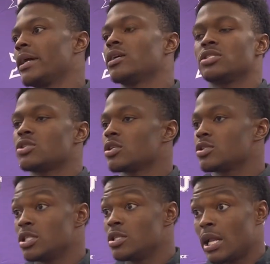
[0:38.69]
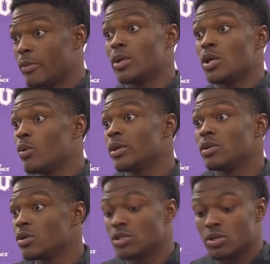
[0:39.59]
Like, he'll just talk to you, like, we know what
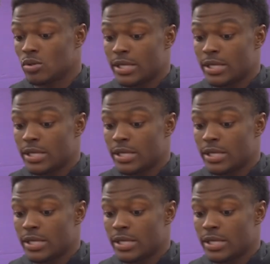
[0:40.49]
we're doing,